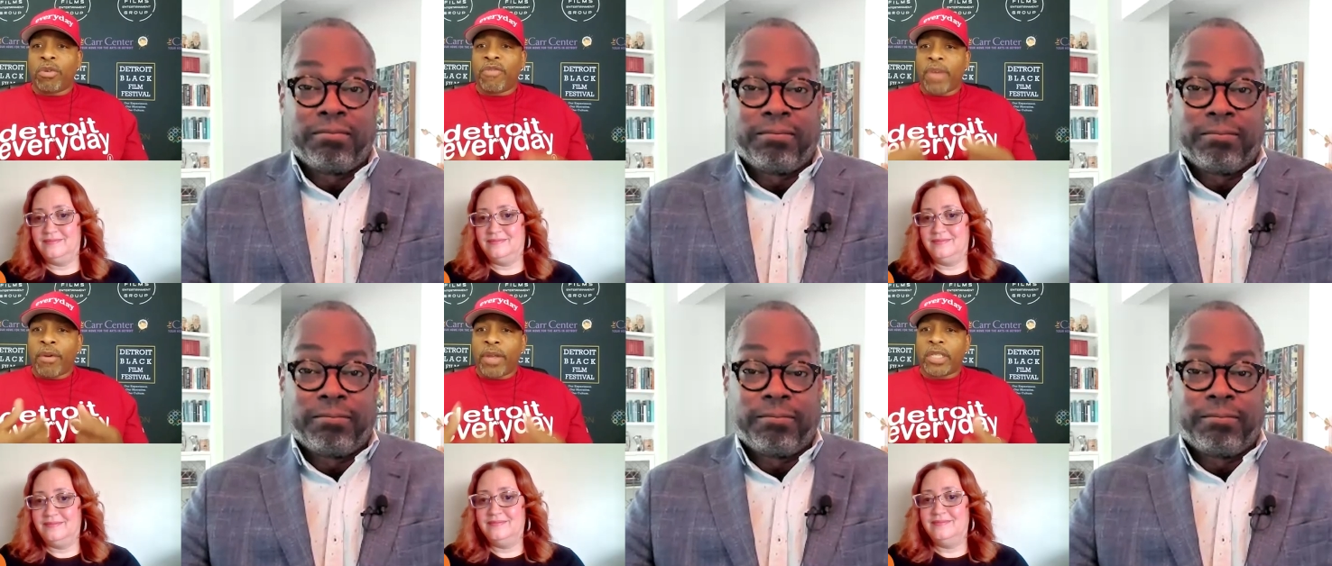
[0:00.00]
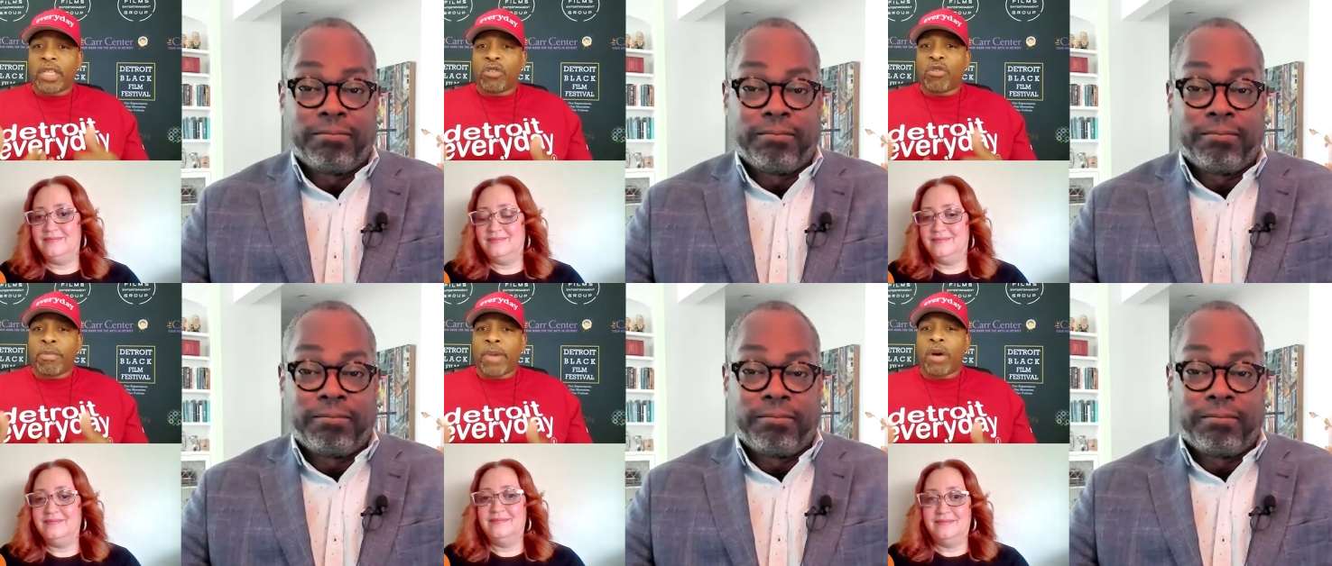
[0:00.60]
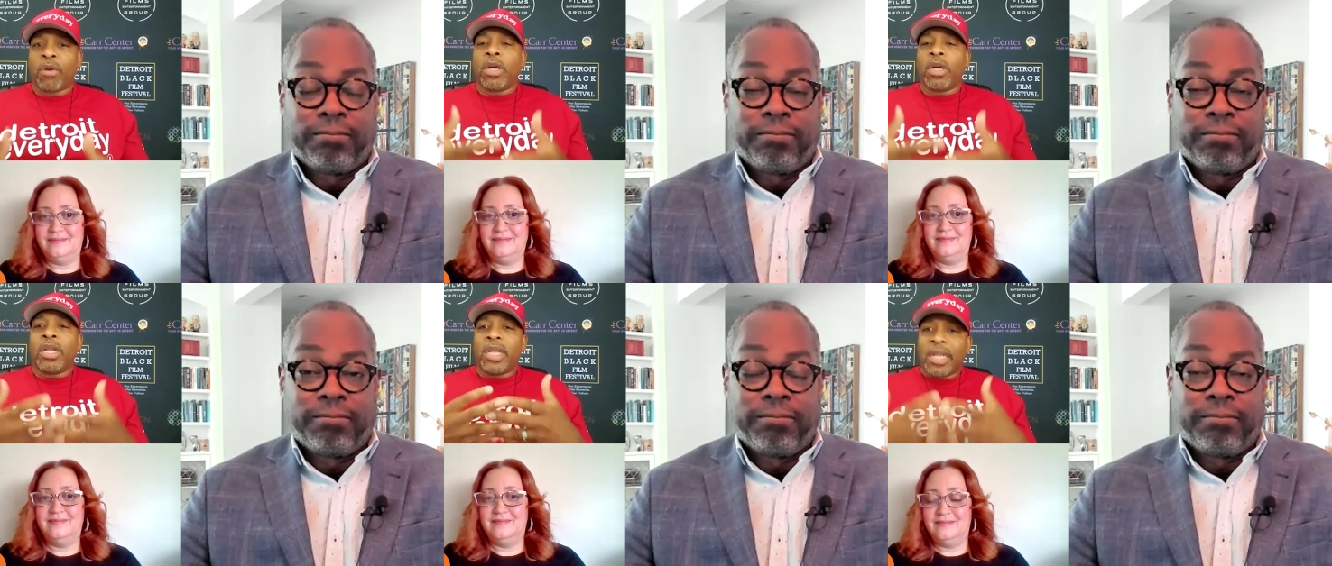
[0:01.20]
Speaker 1: We're very intentional about
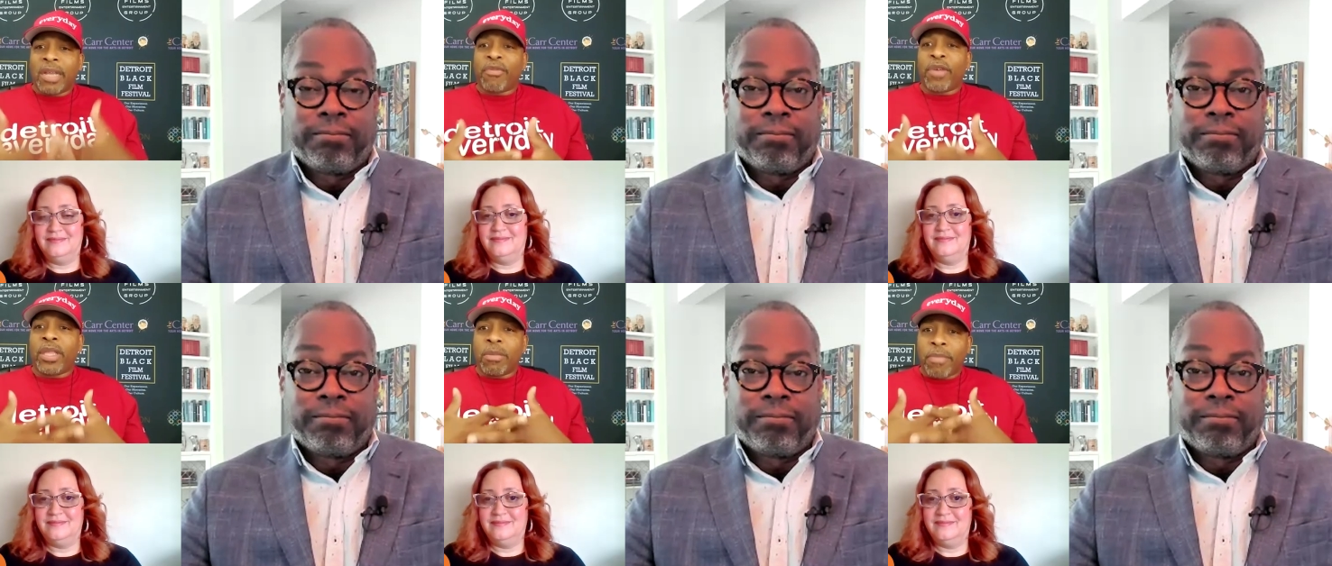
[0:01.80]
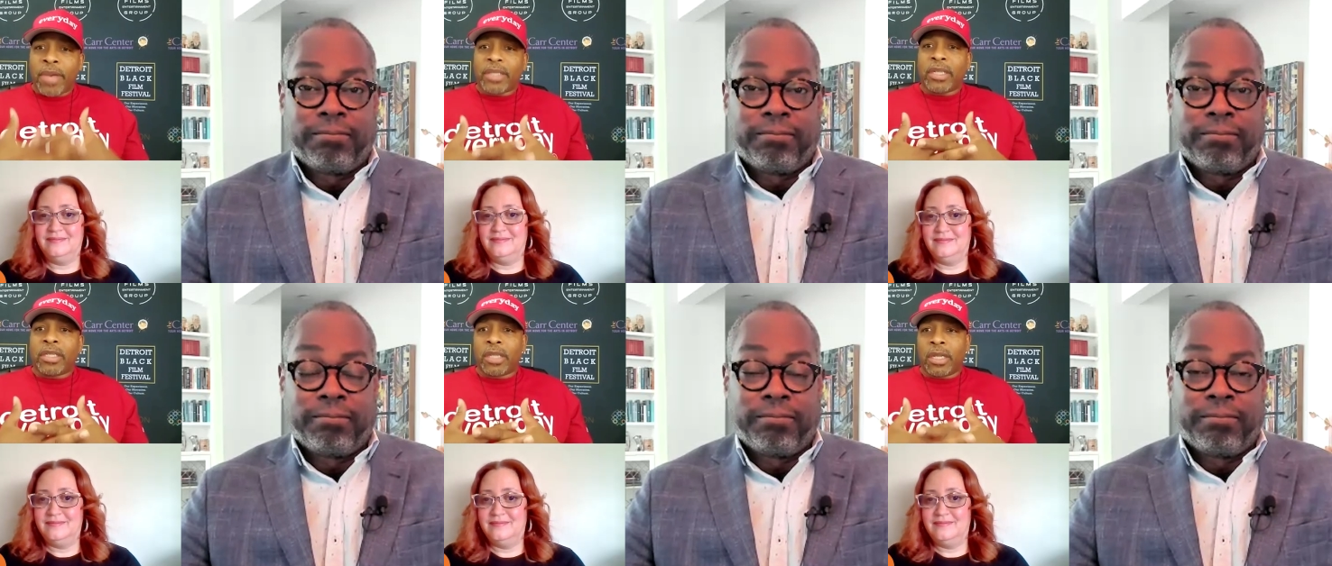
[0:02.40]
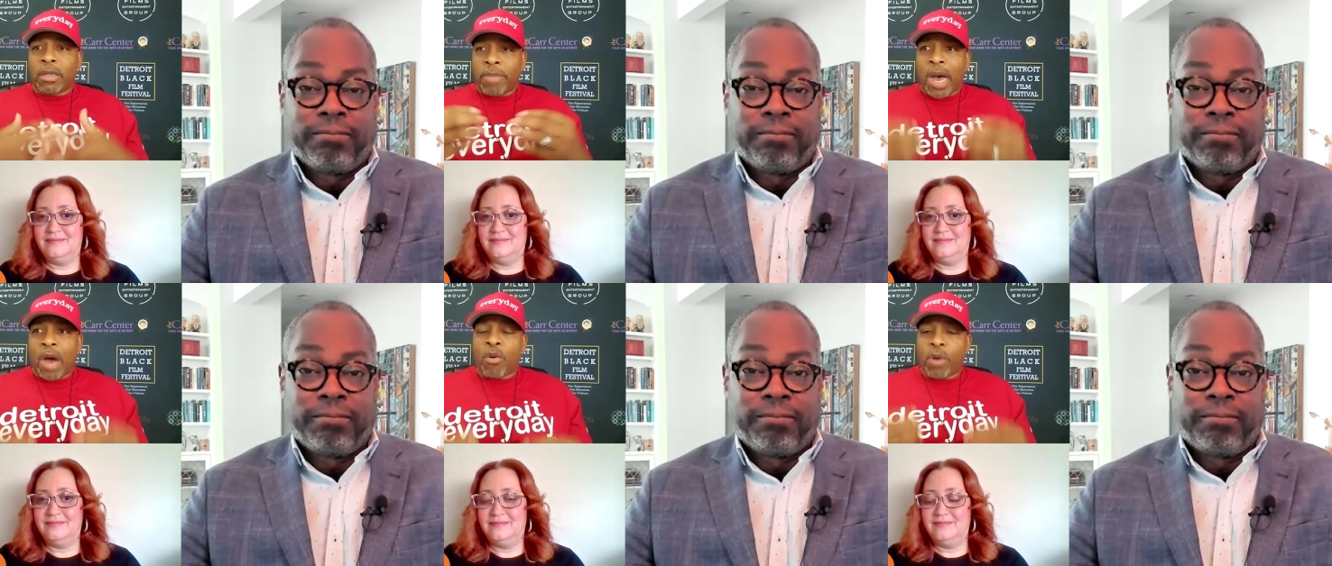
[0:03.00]
delivering the message and the
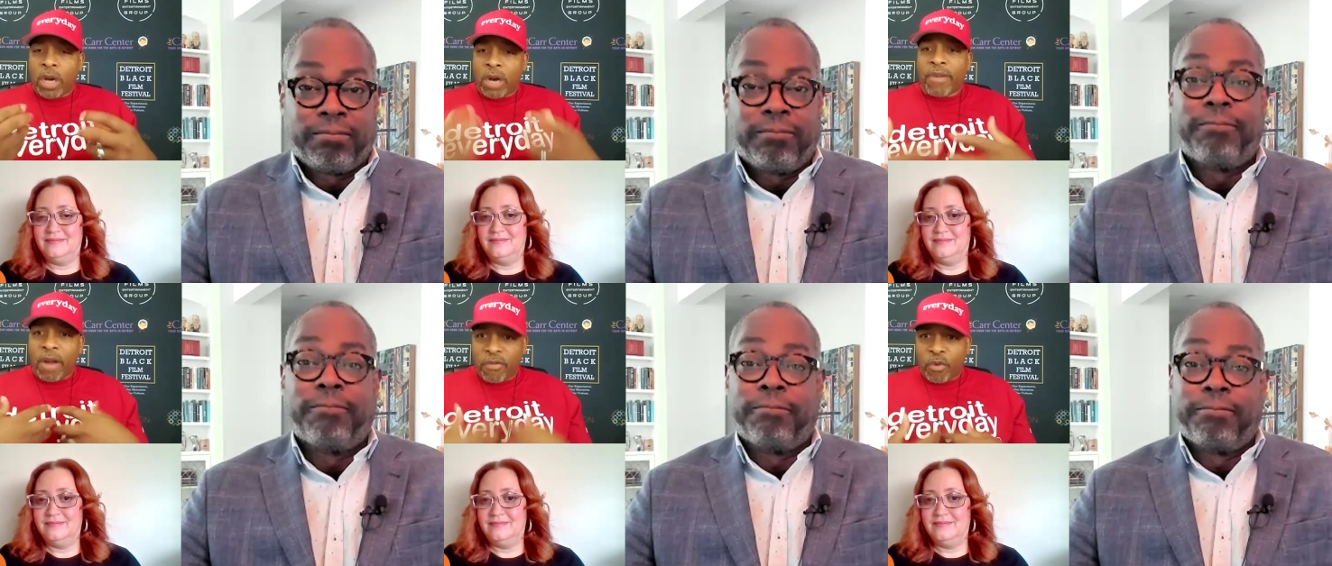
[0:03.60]
power of our mm.